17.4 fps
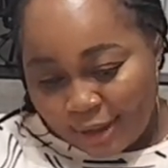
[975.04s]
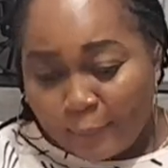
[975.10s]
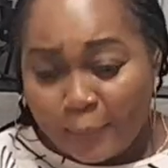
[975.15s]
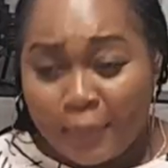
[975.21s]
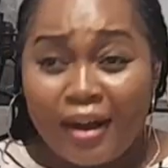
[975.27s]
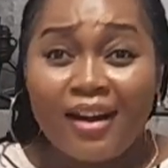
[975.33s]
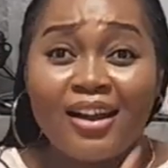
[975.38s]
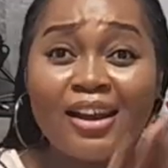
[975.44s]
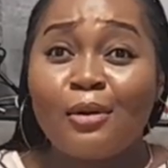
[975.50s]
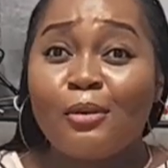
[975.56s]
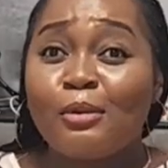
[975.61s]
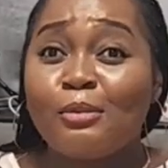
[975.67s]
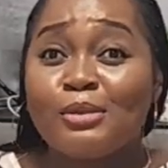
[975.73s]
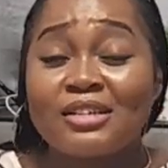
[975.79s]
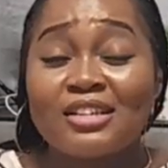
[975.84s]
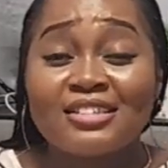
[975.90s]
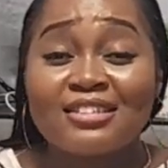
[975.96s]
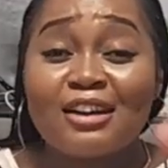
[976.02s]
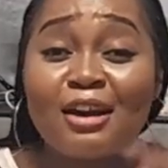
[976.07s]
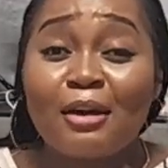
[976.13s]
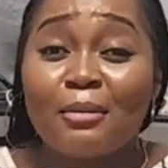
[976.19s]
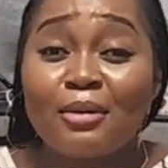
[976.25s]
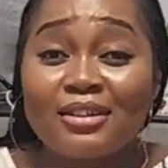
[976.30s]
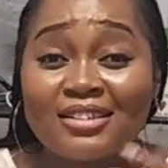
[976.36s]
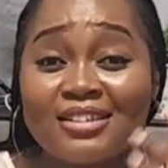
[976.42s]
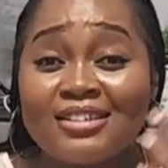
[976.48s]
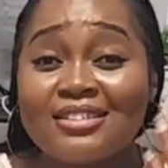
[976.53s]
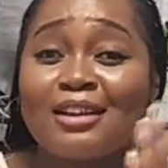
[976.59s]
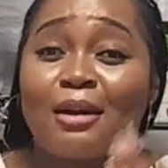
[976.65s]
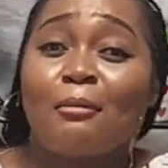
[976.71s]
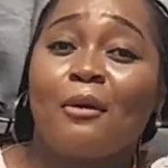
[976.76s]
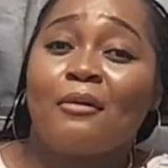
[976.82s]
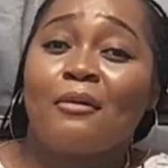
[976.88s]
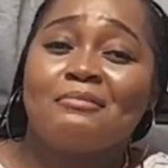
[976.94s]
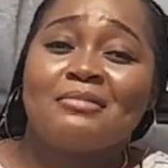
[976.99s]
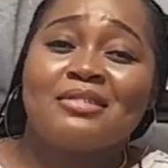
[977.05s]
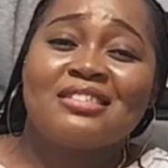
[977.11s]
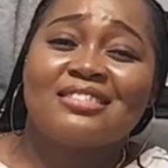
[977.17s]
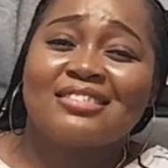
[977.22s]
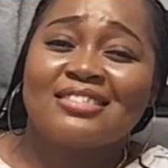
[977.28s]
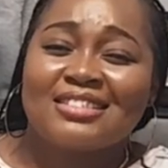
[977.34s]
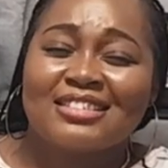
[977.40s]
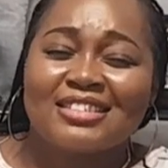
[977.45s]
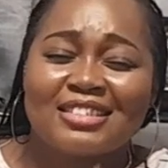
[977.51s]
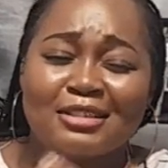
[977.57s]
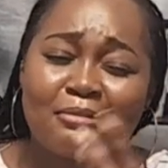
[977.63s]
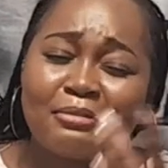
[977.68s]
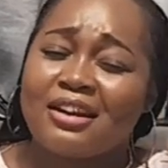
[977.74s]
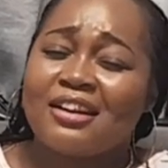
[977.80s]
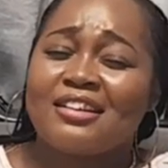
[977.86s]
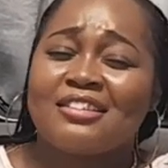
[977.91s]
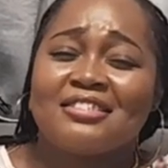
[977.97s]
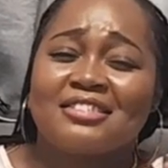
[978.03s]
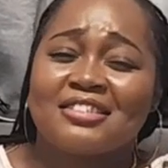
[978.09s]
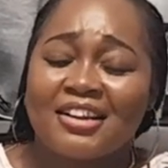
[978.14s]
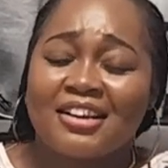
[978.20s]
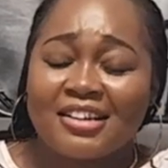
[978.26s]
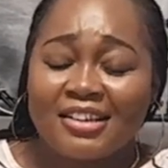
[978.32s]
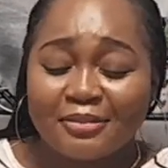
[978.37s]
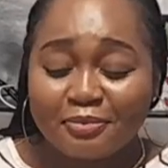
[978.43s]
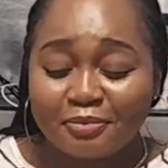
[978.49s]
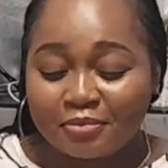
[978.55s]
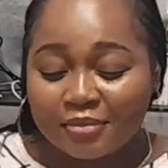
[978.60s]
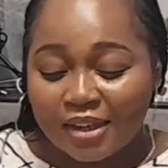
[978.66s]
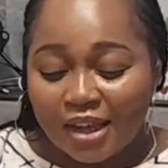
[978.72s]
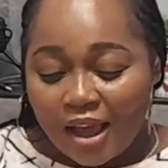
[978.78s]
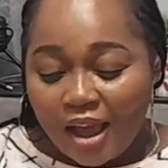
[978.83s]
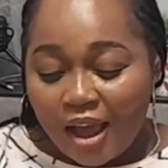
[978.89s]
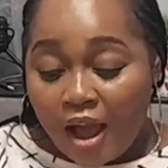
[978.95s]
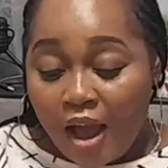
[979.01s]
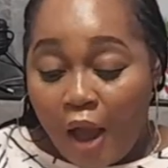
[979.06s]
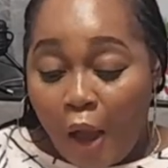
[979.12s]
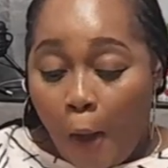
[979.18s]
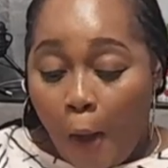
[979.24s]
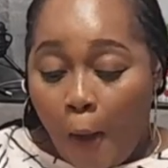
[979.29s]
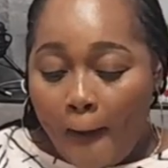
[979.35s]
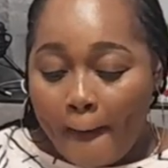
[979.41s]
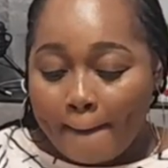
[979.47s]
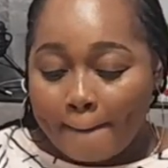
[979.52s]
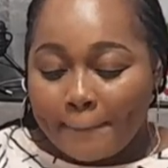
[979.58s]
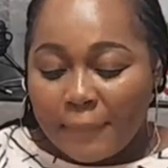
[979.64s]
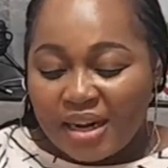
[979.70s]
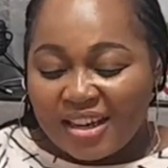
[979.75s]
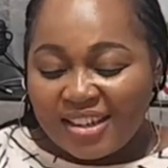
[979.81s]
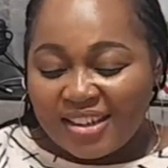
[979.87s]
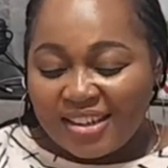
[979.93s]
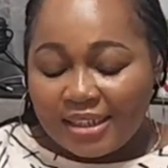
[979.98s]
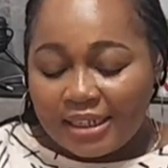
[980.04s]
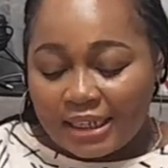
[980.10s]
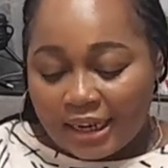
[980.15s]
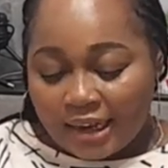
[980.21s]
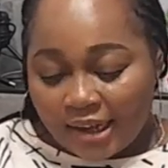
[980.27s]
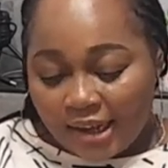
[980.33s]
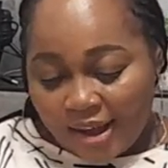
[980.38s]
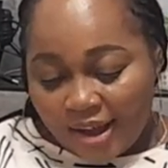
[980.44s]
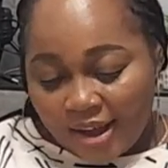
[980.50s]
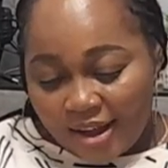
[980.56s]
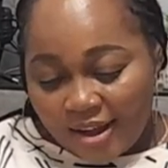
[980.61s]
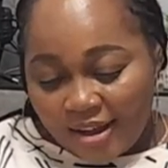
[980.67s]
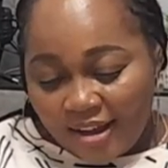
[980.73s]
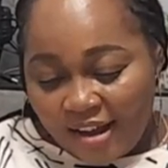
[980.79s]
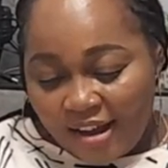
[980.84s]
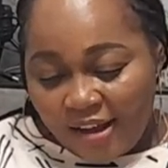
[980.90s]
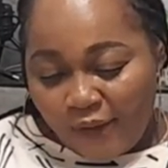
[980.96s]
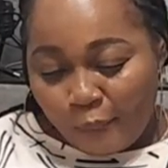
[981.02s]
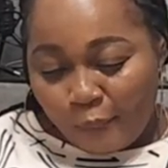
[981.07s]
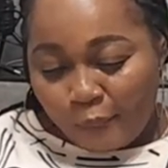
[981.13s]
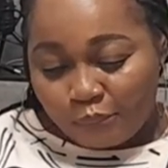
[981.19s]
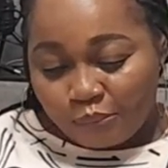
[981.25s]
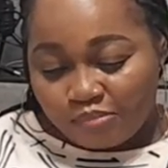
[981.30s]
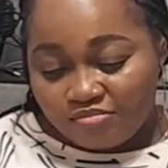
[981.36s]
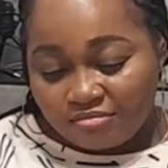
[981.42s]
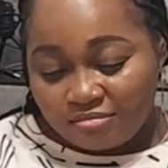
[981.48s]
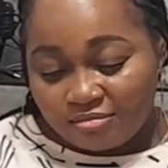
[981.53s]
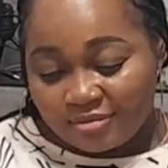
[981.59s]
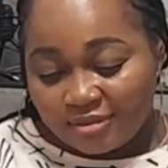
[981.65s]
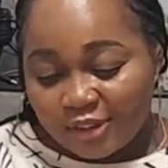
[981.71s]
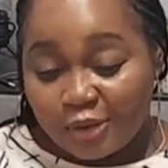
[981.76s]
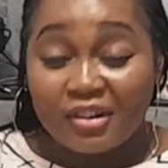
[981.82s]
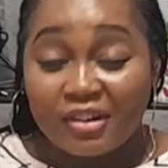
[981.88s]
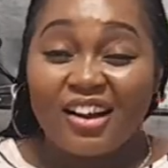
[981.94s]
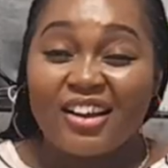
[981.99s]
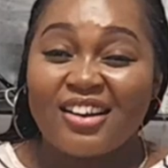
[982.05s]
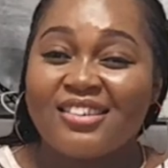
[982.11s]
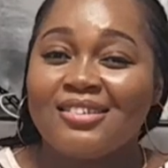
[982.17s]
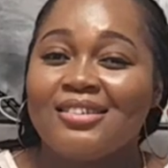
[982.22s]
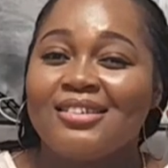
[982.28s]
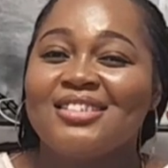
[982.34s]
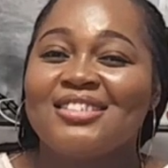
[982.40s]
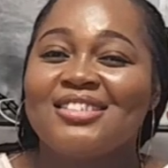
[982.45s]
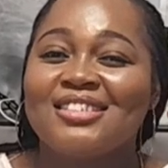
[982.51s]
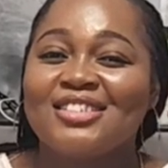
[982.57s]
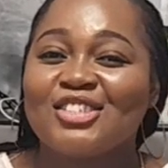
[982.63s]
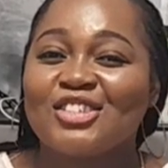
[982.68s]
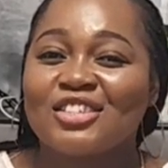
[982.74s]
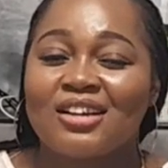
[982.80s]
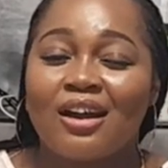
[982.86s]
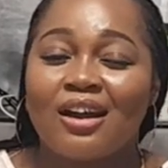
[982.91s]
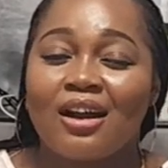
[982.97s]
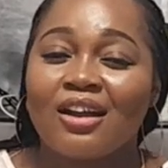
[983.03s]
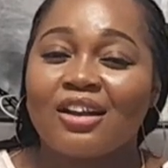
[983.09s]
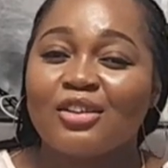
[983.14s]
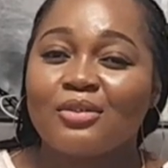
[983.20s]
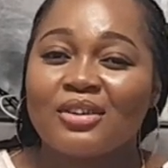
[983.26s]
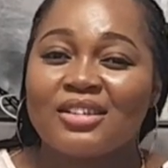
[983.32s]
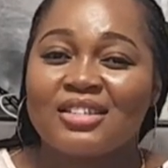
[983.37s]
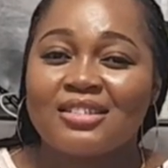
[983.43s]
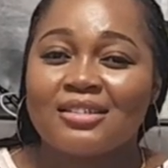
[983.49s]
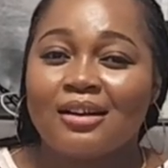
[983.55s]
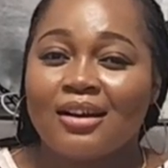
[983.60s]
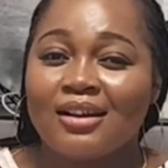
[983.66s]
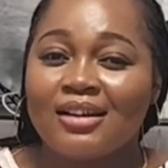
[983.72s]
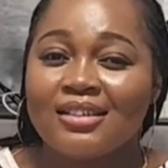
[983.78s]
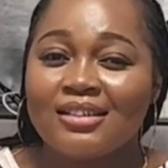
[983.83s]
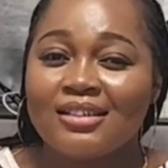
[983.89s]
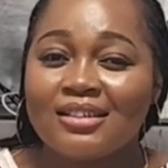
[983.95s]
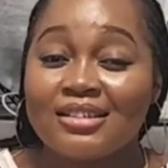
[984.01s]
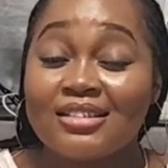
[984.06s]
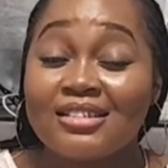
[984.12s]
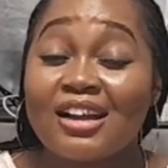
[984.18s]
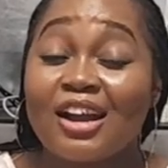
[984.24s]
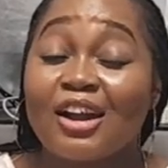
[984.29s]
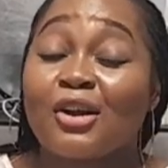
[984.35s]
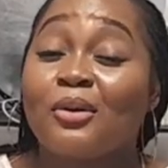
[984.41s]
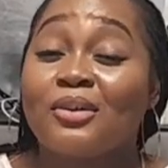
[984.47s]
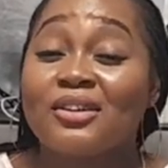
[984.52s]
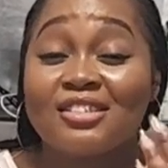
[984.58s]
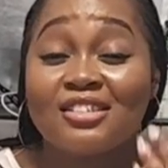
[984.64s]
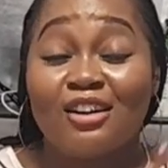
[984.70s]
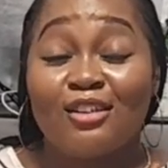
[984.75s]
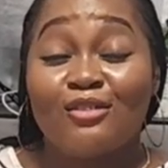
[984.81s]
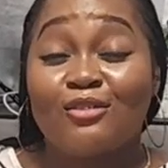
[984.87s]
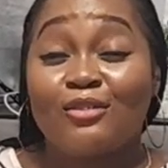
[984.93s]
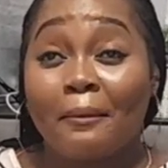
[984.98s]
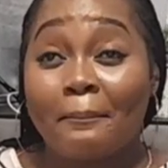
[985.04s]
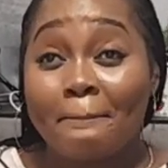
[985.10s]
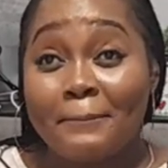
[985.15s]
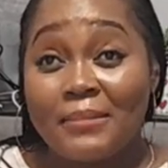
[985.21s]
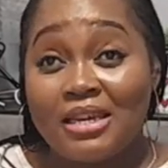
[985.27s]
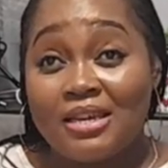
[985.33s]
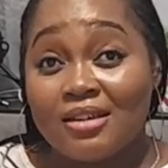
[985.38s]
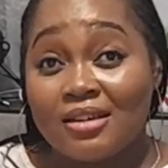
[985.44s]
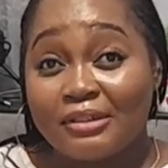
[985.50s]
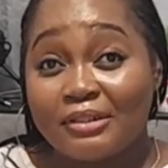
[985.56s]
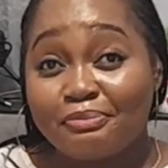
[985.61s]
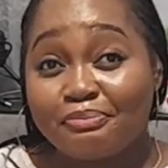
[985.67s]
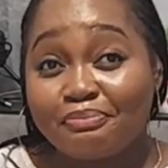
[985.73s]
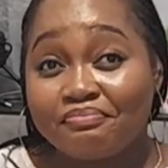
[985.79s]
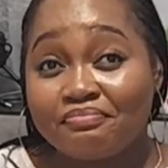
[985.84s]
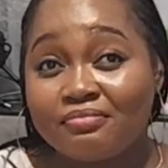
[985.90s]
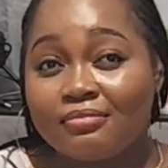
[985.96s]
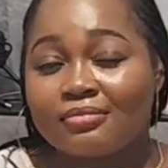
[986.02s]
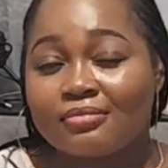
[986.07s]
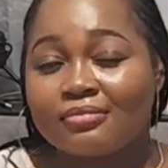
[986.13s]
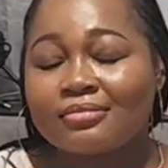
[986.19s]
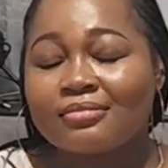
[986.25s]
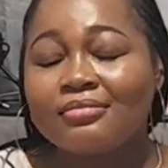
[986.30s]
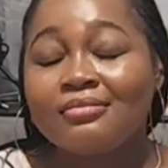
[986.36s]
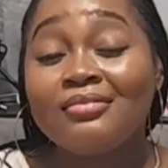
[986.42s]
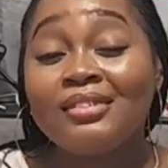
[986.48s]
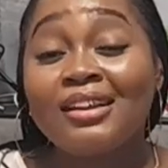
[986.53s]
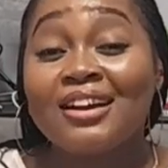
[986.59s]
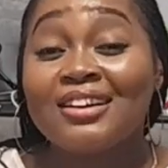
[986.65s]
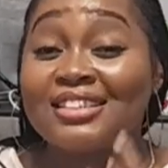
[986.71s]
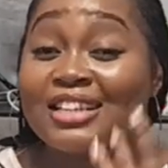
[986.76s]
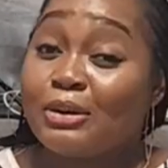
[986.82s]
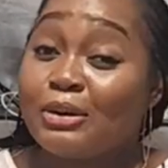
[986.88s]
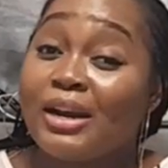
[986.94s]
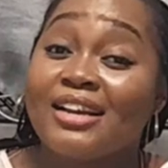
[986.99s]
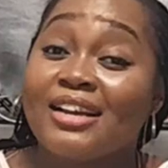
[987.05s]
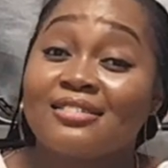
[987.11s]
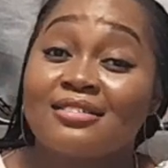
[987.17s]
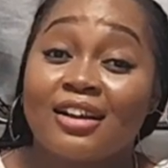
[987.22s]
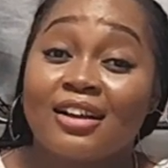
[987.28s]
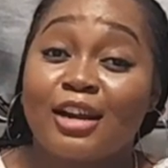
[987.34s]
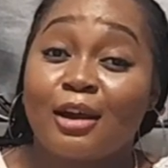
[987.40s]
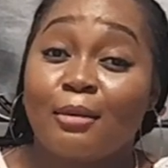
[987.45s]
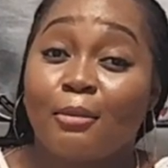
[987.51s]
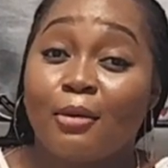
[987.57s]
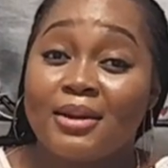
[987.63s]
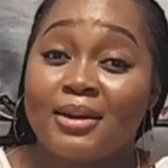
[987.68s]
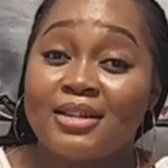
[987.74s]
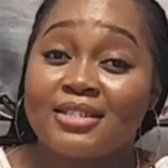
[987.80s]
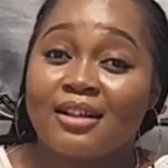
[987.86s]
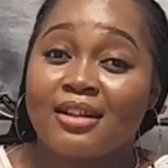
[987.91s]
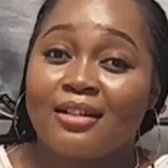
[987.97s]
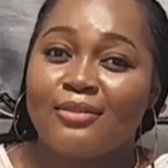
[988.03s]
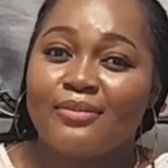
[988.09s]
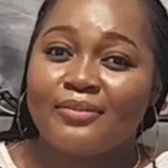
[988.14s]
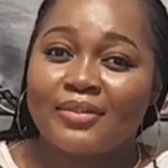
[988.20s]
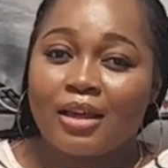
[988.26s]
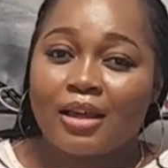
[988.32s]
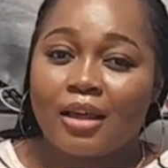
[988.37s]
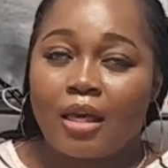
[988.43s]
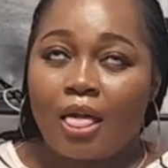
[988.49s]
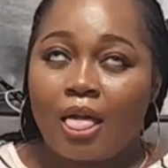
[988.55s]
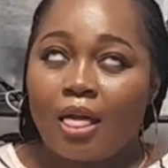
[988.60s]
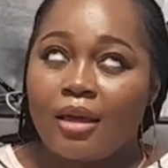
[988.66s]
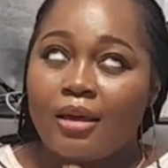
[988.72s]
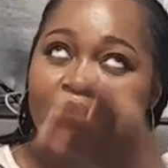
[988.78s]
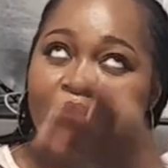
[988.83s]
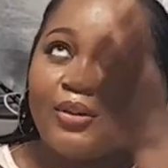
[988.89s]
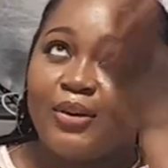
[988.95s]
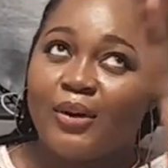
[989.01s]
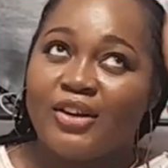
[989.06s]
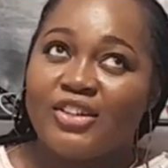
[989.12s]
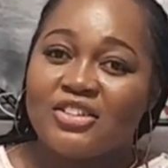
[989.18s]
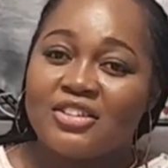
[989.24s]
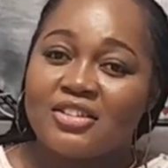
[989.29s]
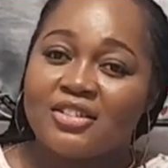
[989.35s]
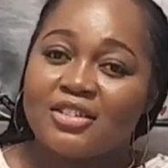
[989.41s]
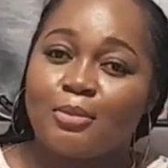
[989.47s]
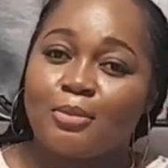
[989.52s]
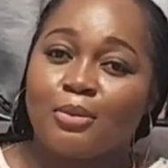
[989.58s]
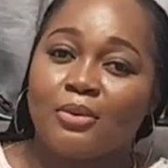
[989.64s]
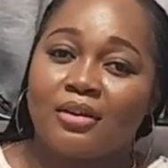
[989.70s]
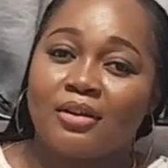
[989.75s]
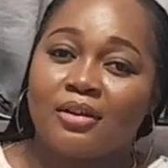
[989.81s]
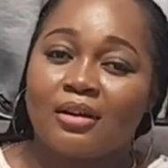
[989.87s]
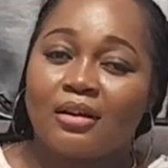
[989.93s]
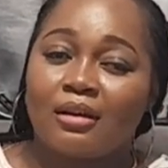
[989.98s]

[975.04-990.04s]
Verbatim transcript: But all I want to just talk about is about me. So what are you saying? But yeah, um oh god, this is such a hard question. It's a hard question for me. Cause I don't like talking about myself, even though I just spoke.